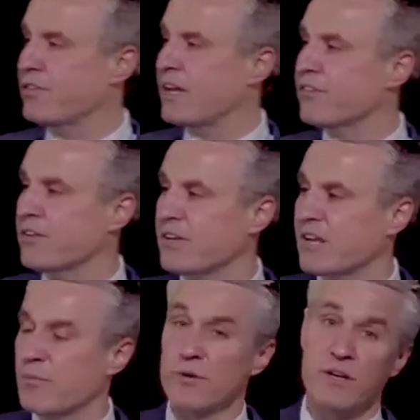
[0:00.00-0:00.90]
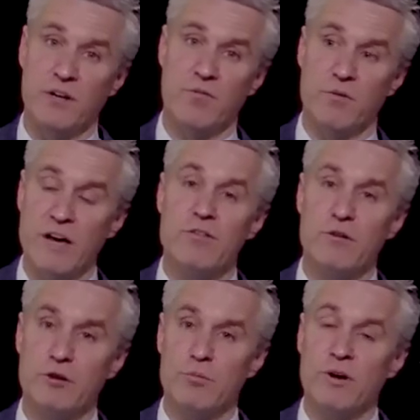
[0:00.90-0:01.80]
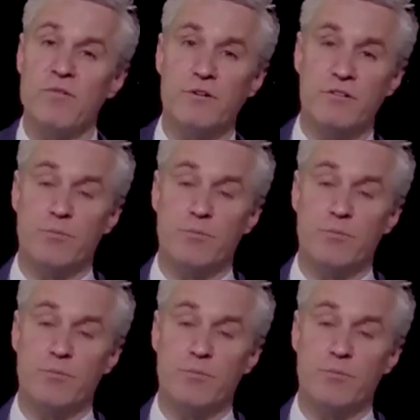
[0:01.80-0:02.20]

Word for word: That's going to happen at a rather low prevalence,